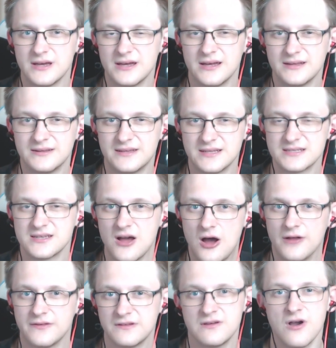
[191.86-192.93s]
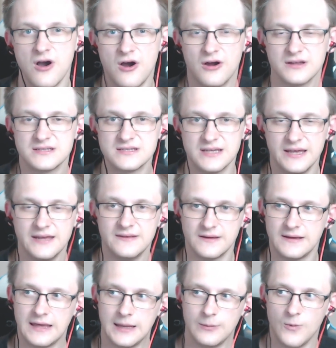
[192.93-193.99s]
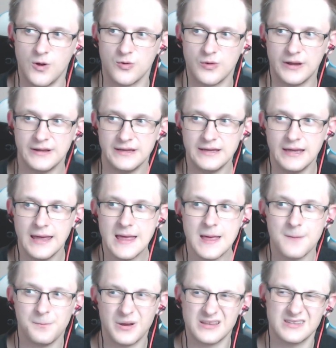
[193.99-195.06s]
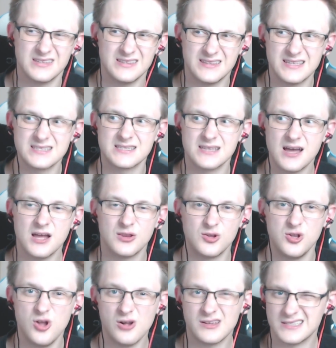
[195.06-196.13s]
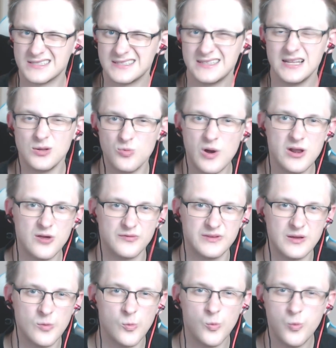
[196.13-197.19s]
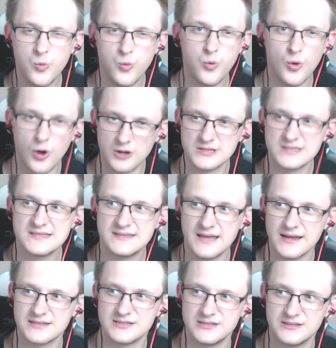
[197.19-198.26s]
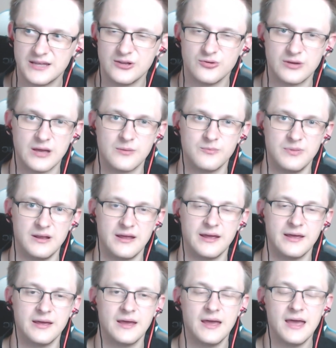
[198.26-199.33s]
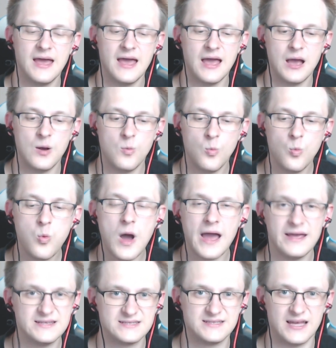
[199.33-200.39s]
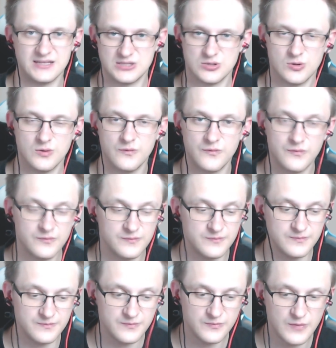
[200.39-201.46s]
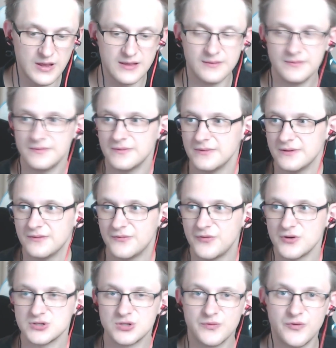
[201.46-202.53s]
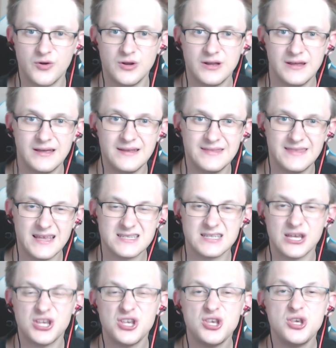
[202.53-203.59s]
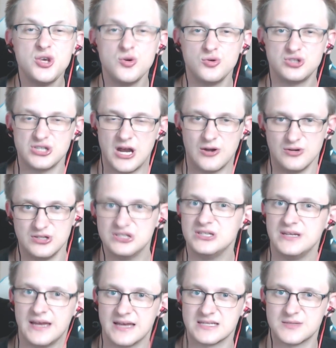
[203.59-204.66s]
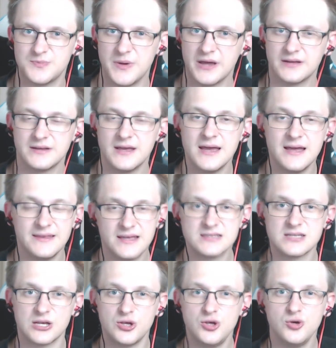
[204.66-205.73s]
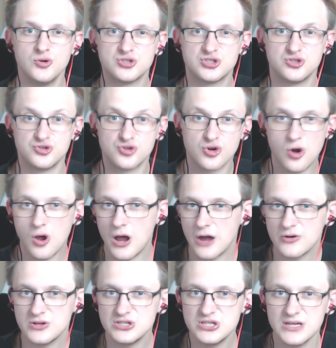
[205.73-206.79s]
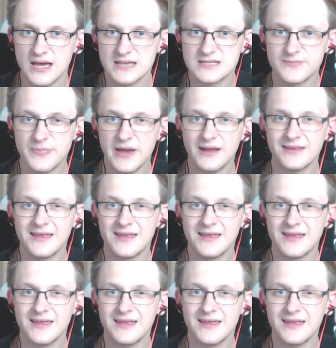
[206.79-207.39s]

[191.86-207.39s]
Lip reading: discard cards in the game already, but discard lock is still one of the worst decks that you can play. Why is that so? Well, first of all, there's a huge RNG aspect. There's a huge draw RNG aspect